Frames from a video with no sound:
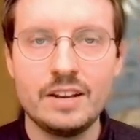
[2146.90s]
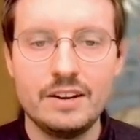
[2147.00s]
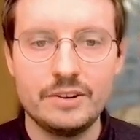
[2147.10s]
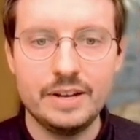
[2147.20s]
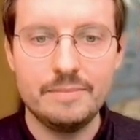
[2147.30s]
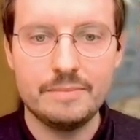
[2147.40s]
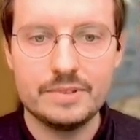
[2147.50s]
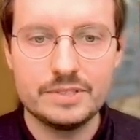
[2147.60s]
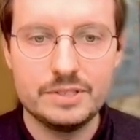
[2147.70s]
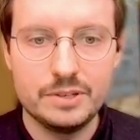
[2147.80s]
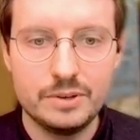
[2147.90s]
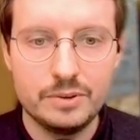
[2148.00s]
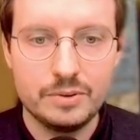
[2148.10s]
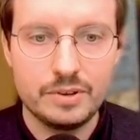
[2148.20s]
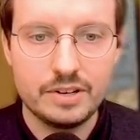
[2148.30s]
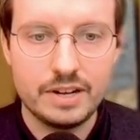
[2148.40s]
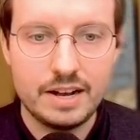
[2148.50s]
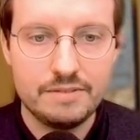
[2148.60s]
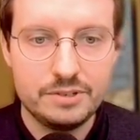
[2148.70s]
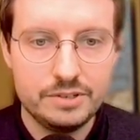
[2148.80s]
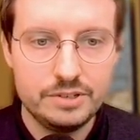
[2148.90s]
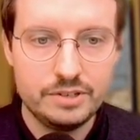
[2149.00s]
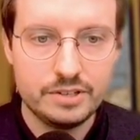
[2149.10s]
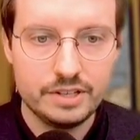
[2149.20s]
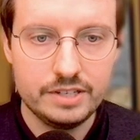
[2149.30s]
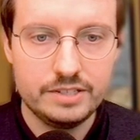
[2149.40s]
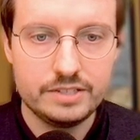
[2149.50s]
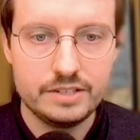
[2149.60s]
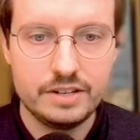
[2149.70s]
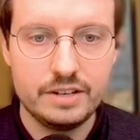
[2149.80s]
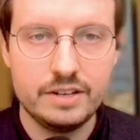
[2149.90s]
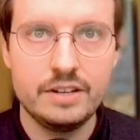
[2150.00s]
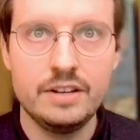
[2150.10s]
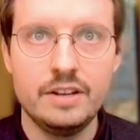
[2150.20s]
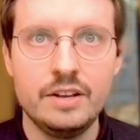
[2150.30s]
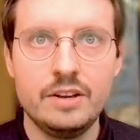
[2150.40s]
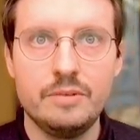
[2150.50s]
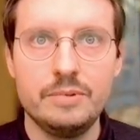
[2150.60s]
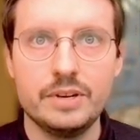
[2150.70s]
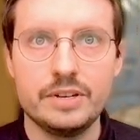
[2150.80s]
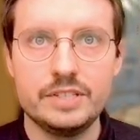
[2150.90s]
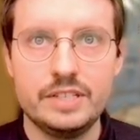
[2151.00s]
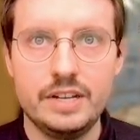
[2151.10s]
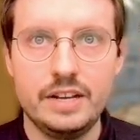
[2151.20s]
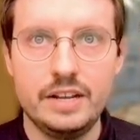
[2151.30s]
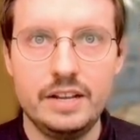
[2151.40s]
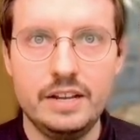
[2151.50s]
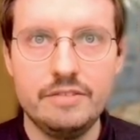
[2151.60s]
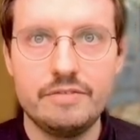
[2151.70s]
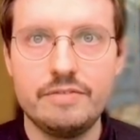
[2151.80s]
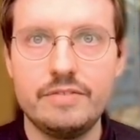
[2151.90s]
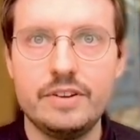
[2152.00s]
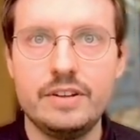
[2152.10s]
Okay, so after this, we are going to say if.